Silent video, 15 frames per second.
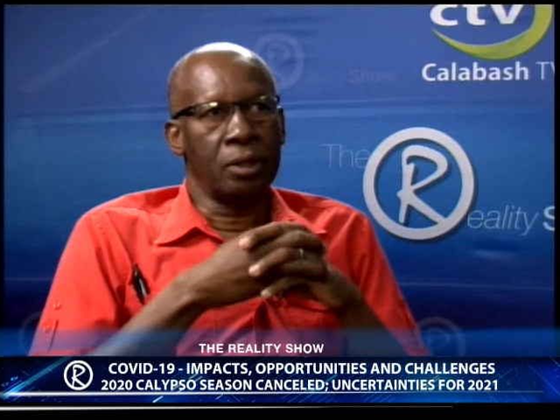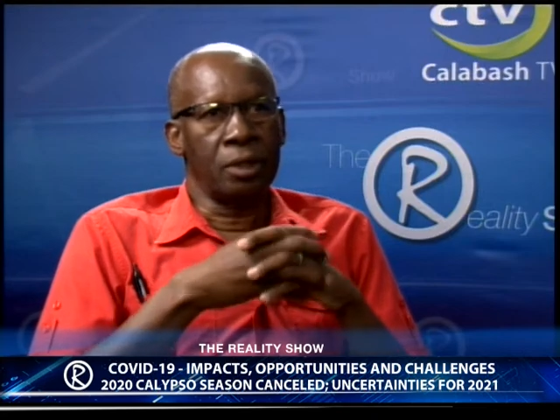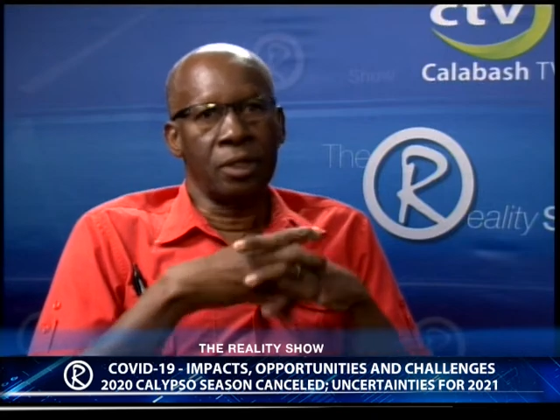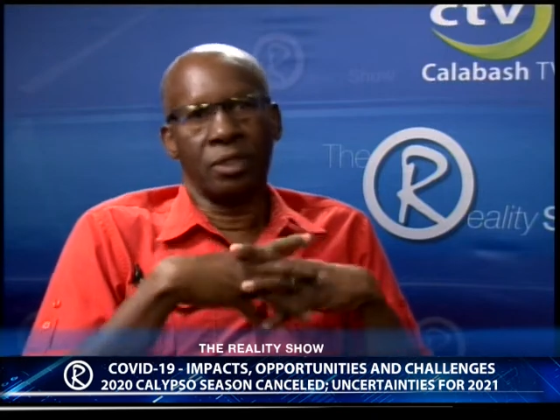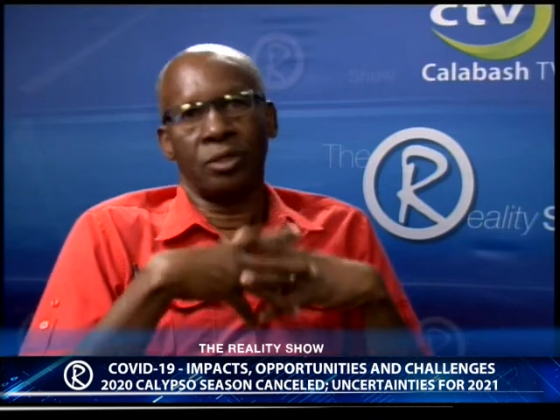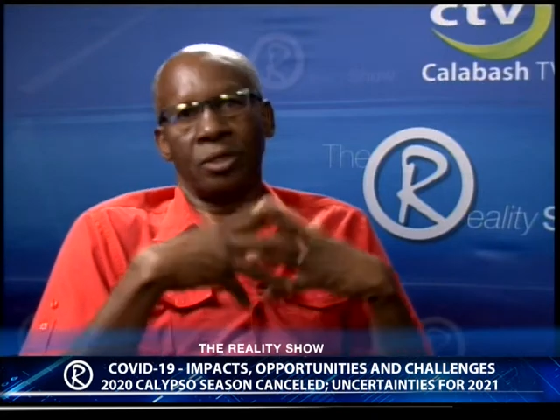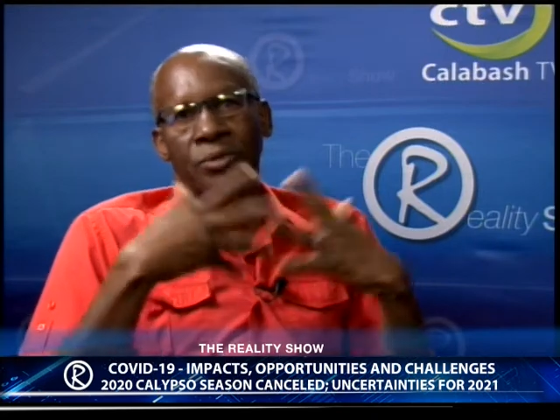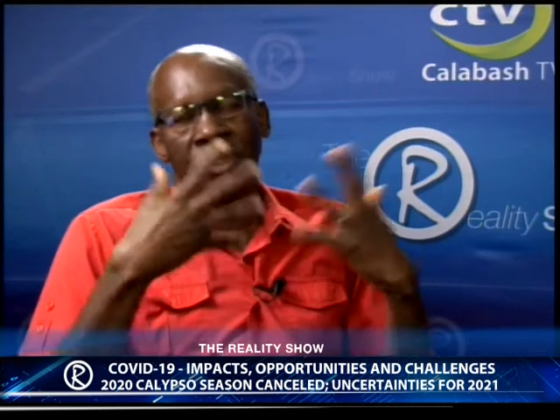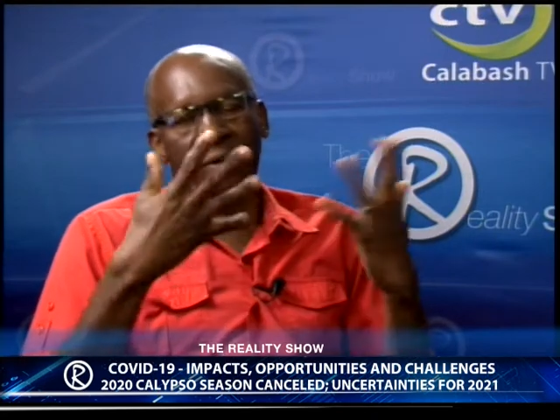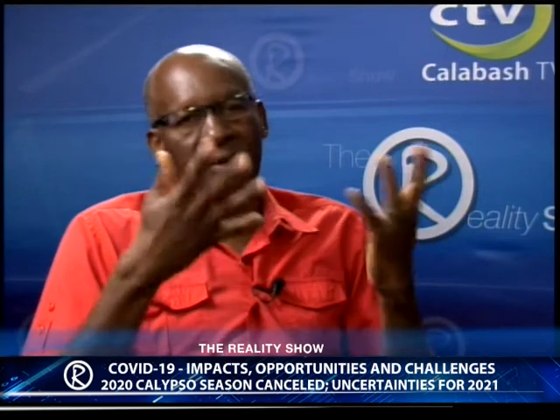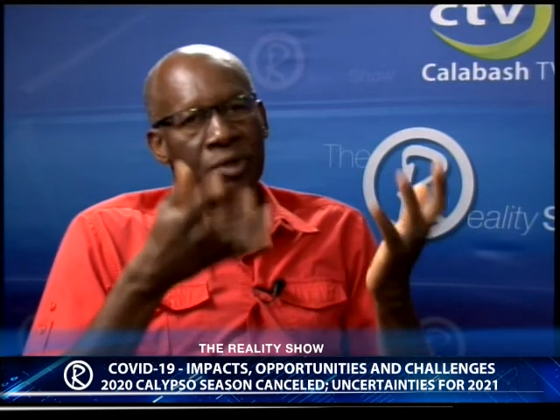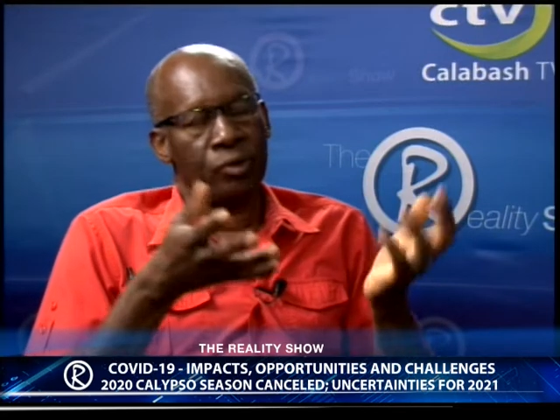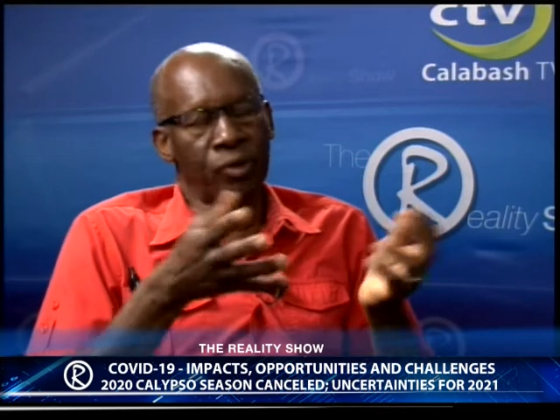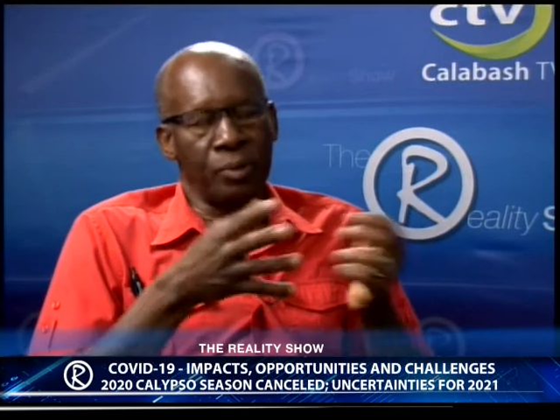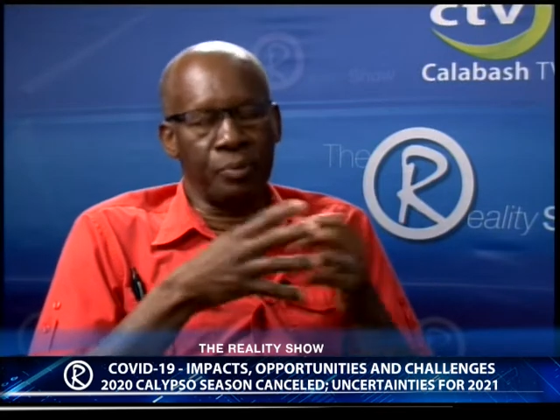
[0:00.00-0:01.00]
in terms of
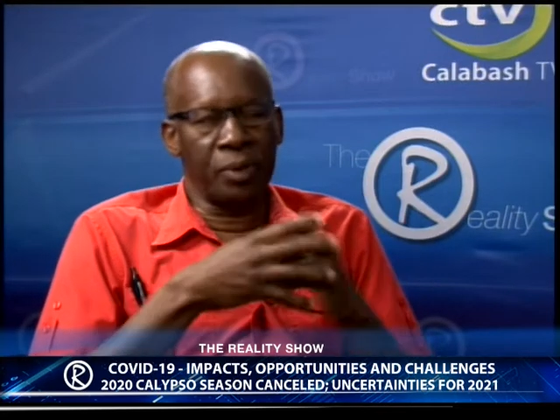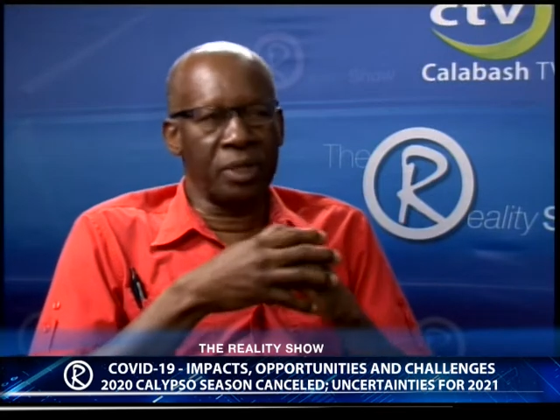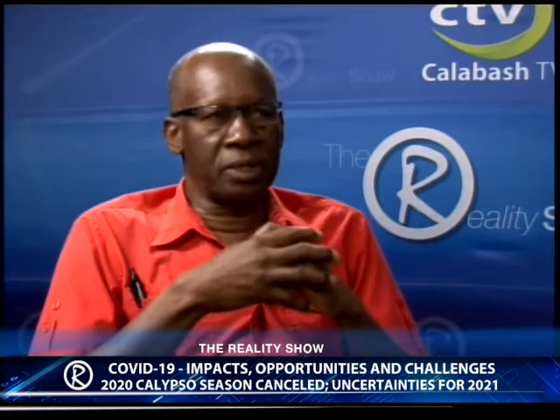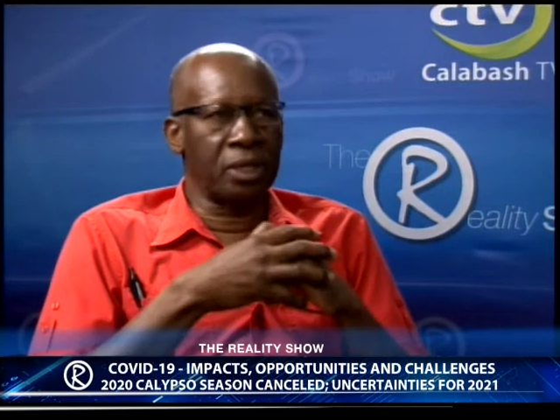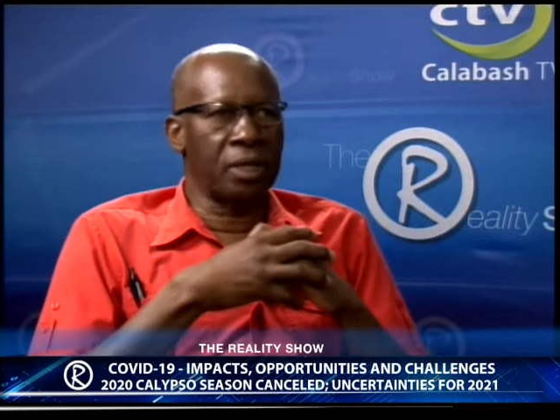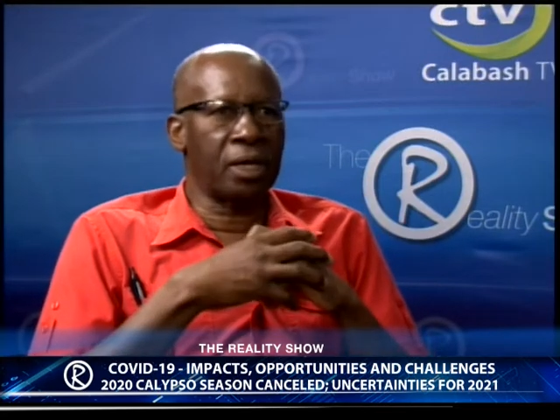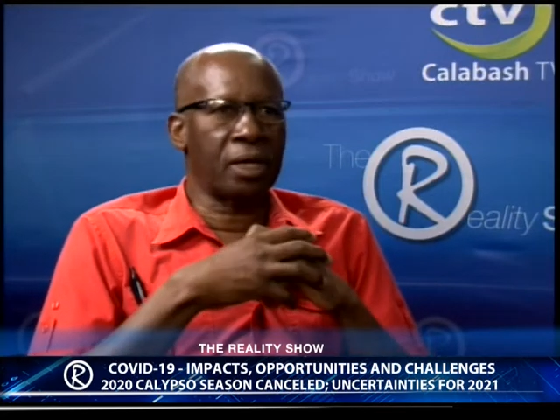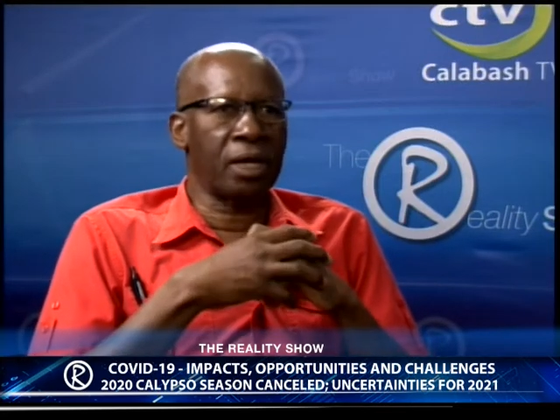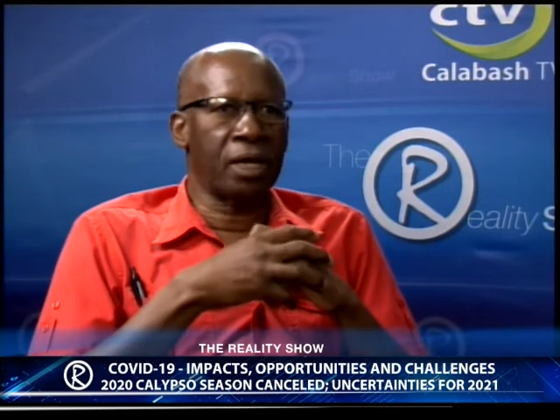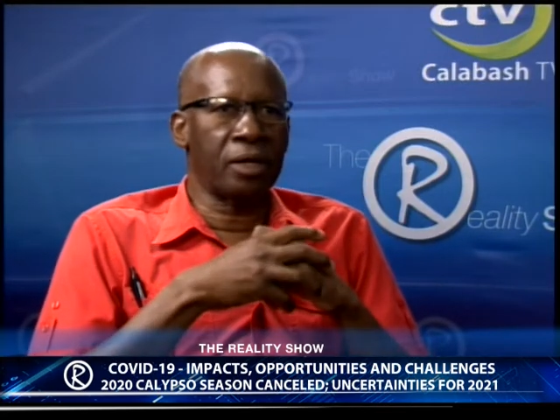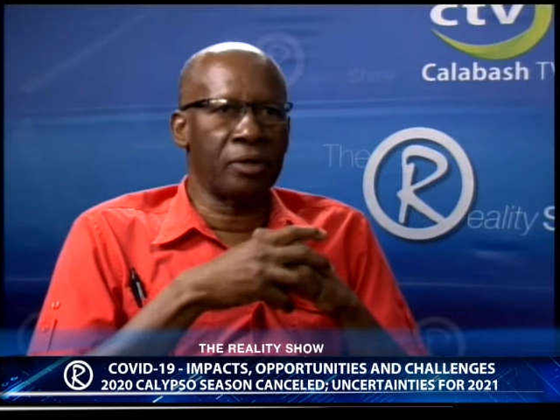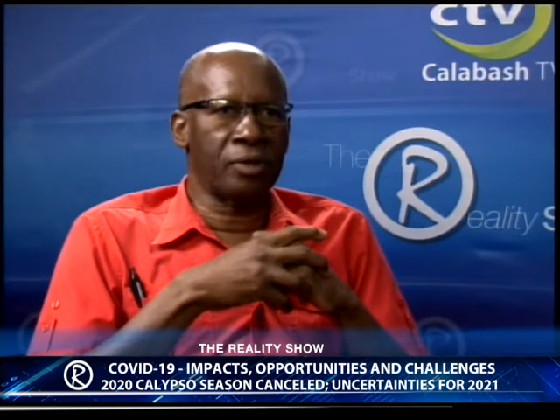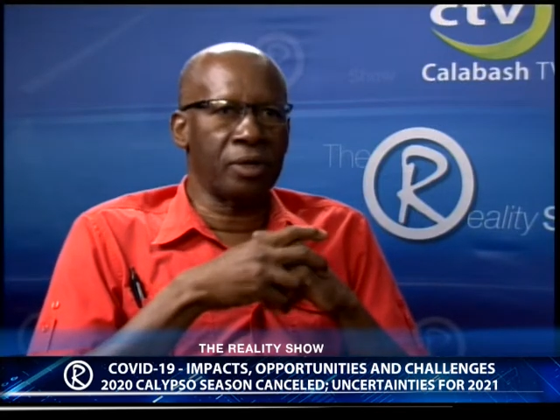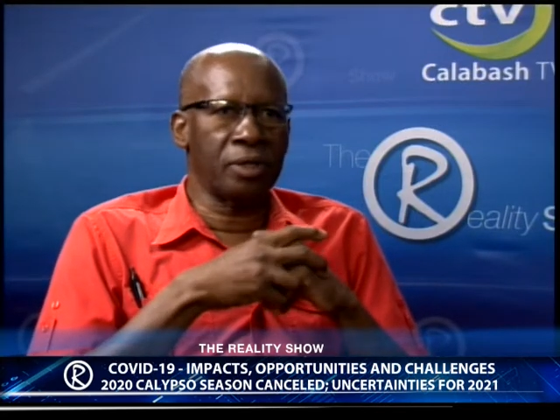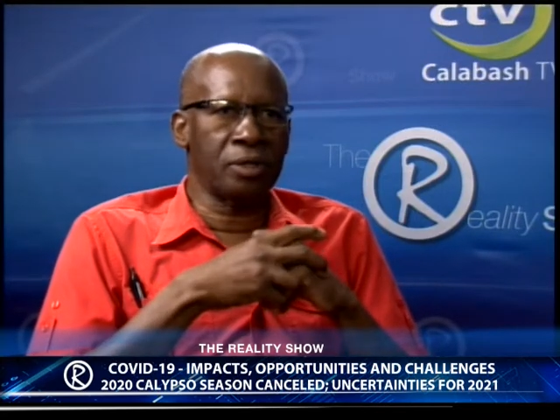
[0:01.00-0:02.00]
equipment and that kind
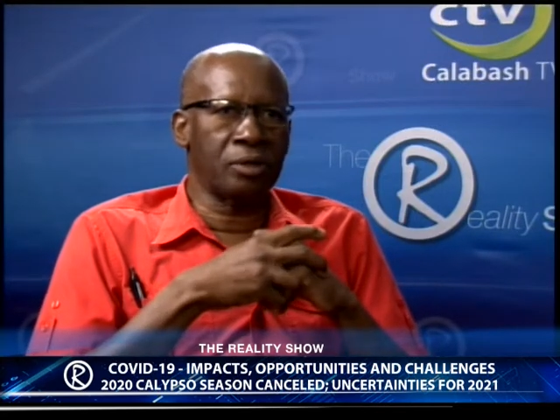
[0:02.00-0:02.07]
of thing.